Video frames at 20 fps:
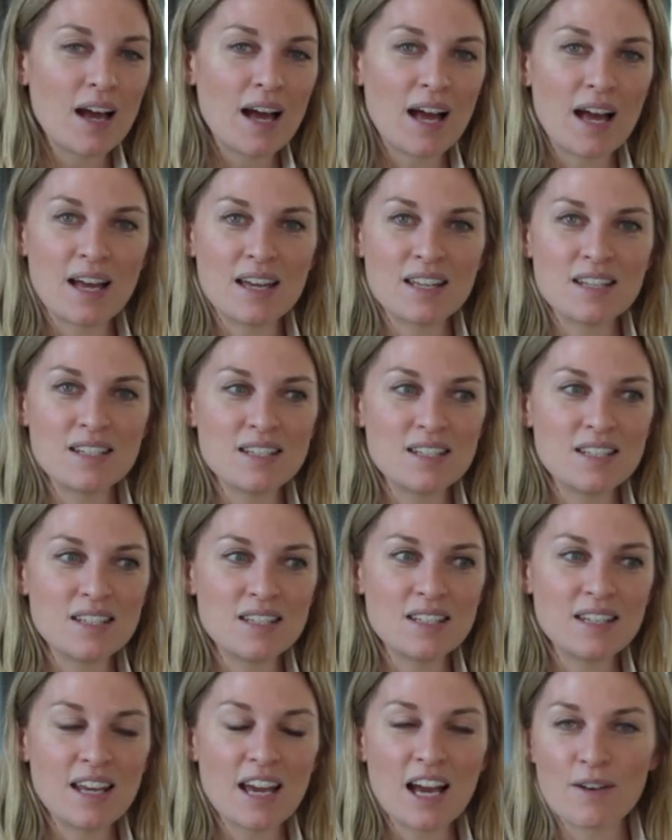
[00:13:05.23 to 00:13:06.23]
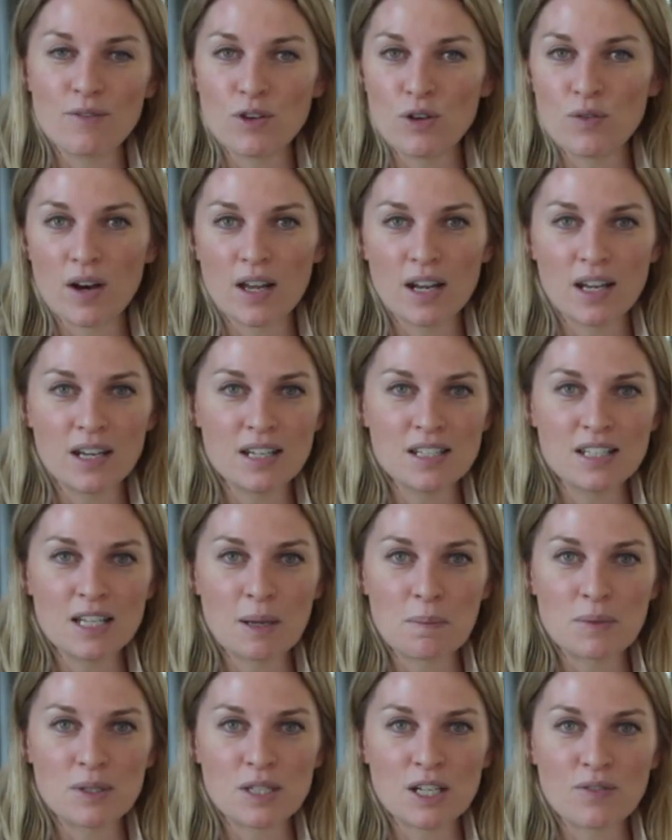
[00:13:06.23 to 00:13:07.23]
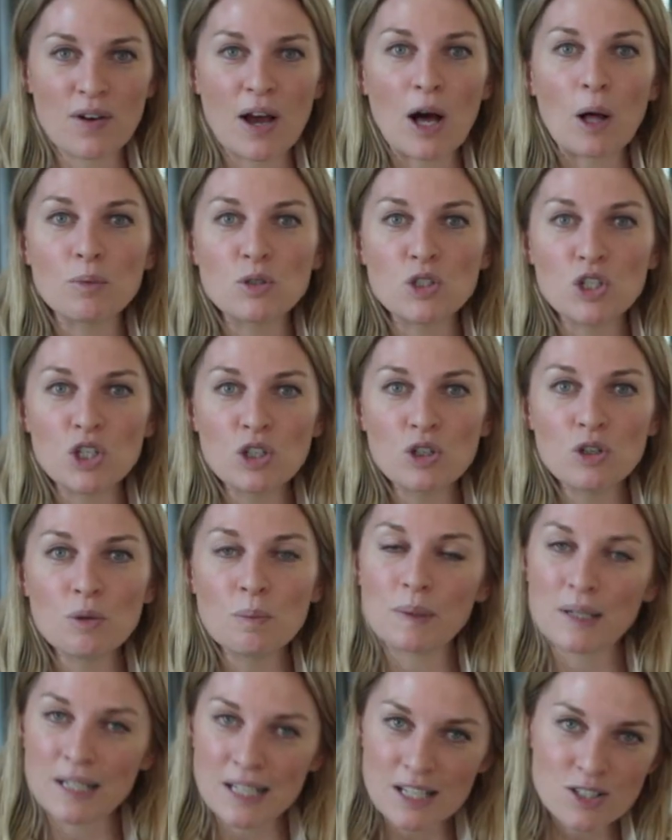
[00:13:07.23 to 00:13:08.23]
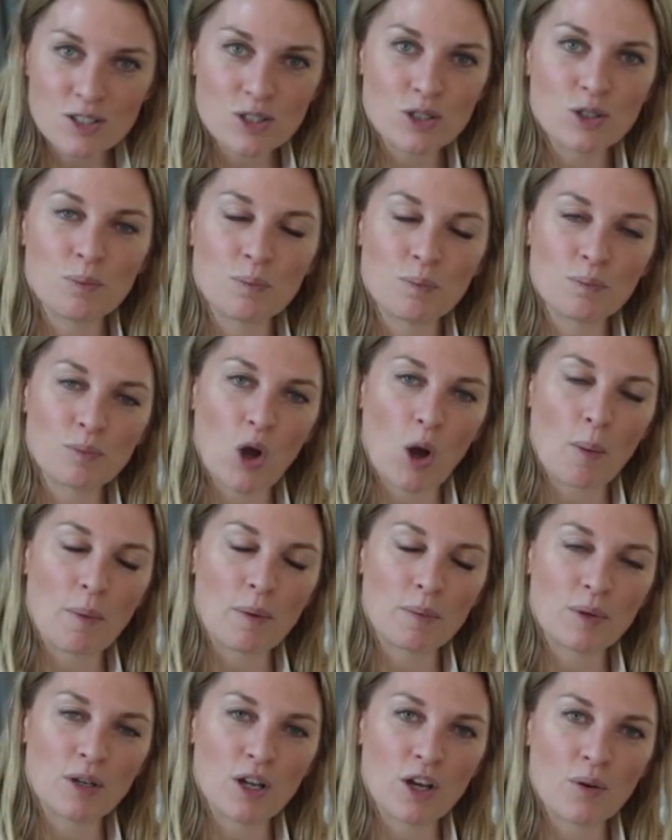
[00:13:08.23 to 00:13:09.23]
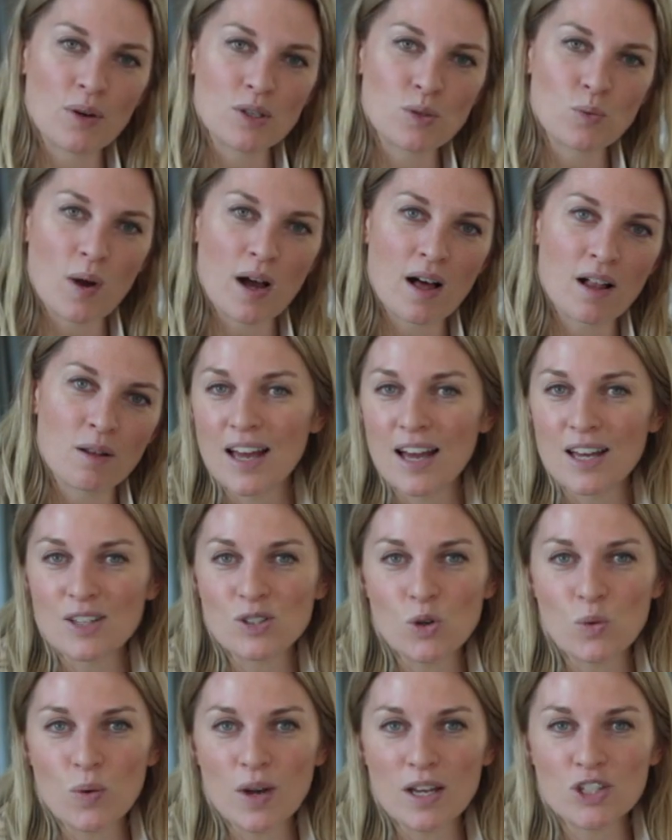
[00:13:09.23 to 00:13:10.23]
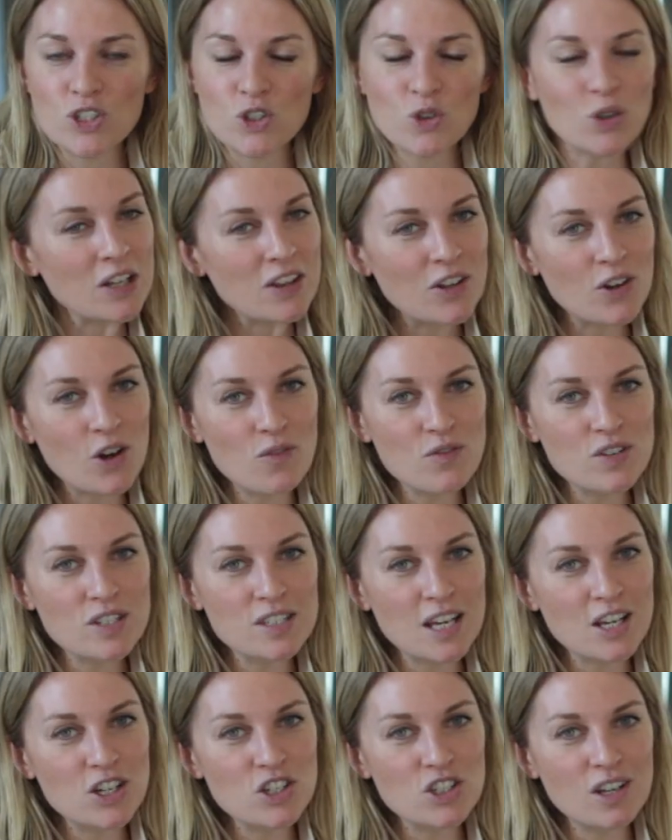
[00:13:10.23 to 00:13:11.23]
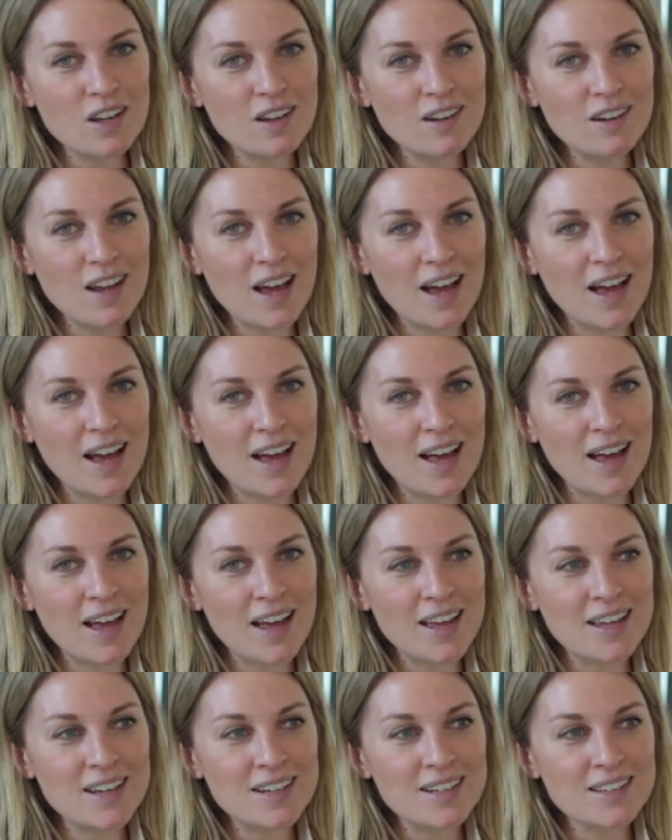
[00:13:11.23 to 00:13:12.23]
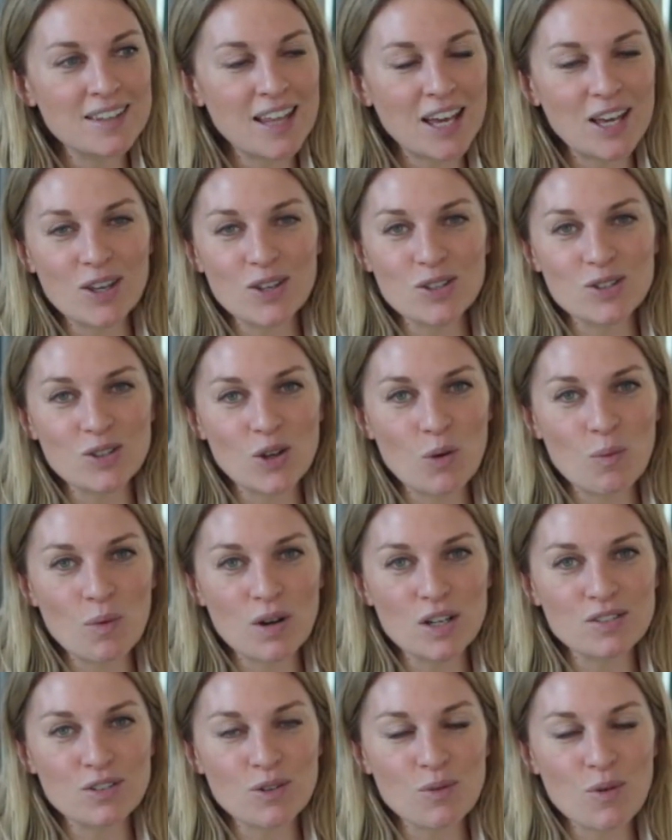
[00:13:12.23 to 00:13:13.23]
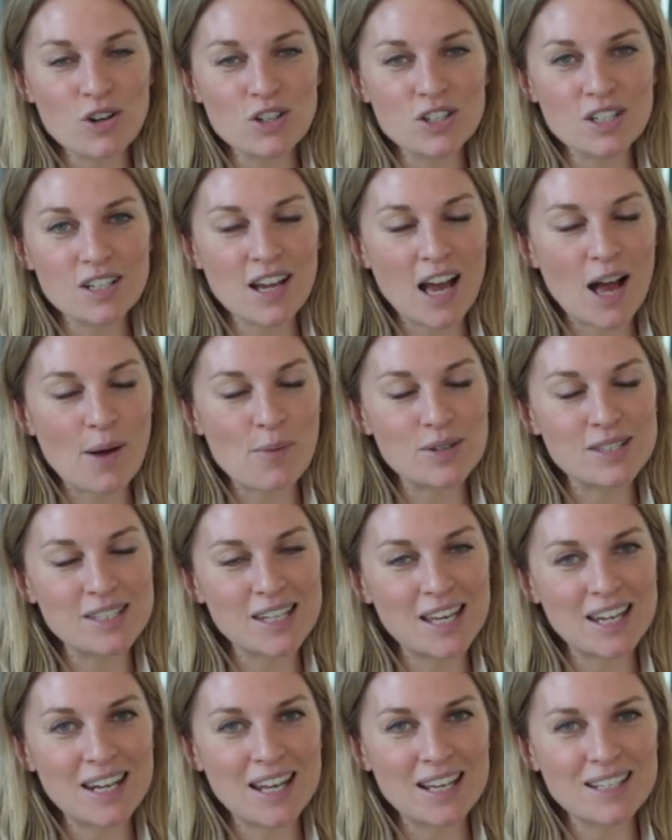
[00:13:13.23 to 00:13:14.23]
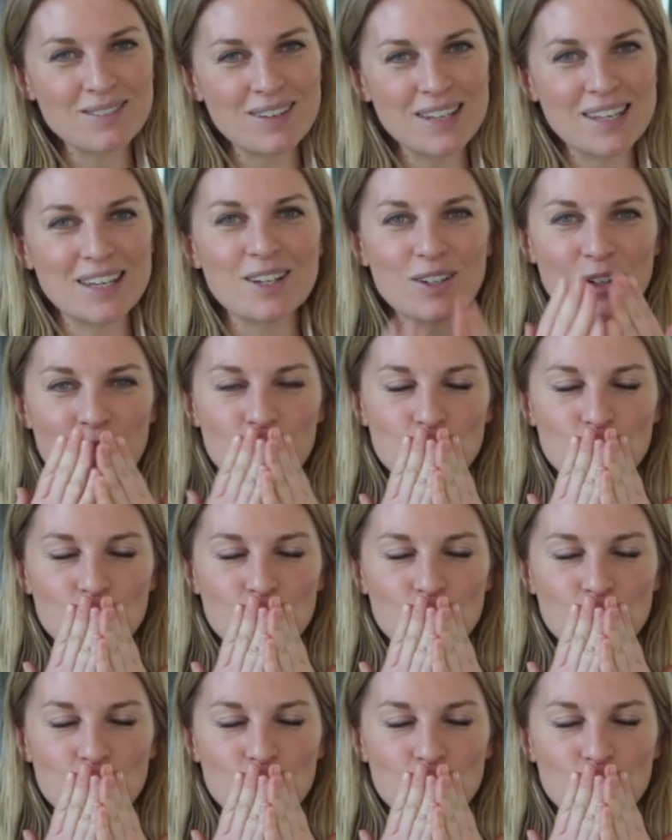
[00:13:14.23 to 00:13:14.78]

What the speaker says: And yeah, if you've had any tips that have helped you, please do comment below as well. As always, join in the conversation, and thank you so much for watching, and we'll see you next week.